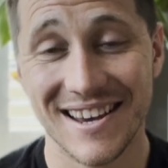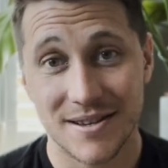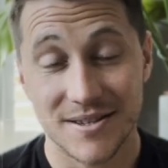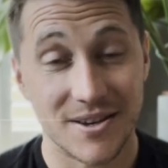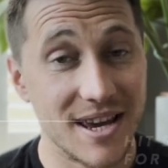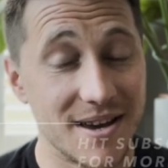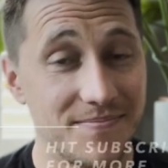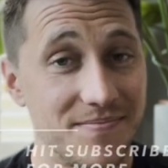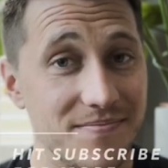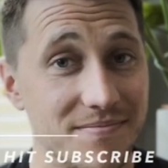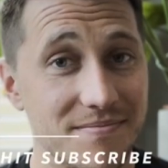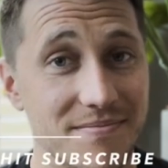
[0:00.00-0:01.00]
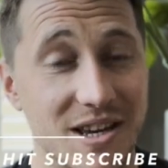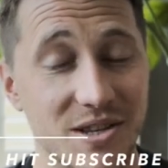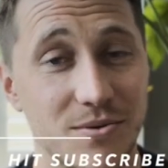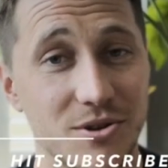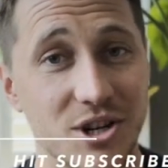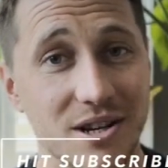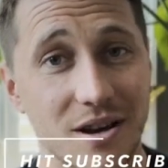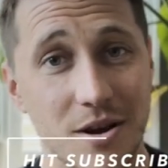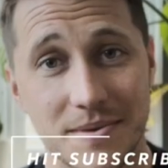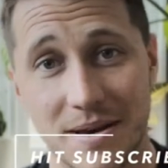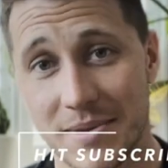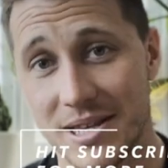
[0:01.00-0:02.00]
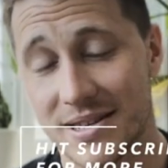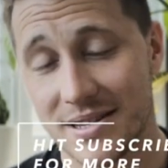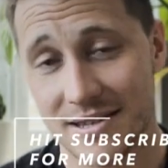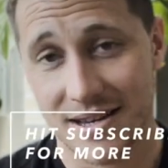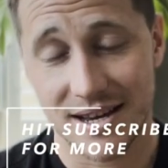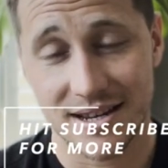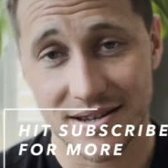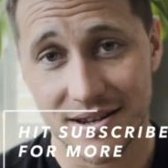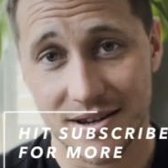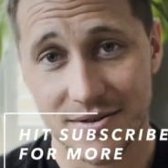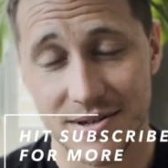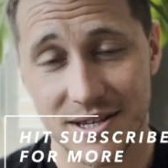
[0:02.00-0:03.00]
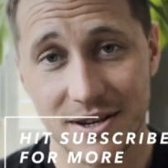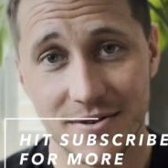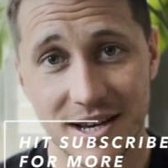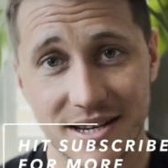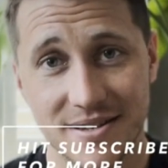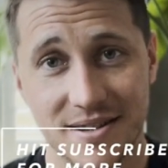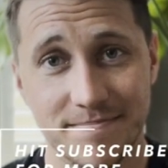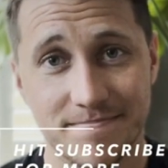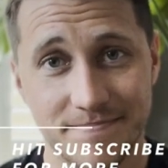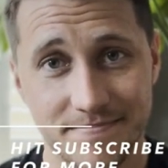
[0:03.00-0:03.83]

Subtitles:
So yeah, thanks for watching. Hope that made sense, and I'll see you next time.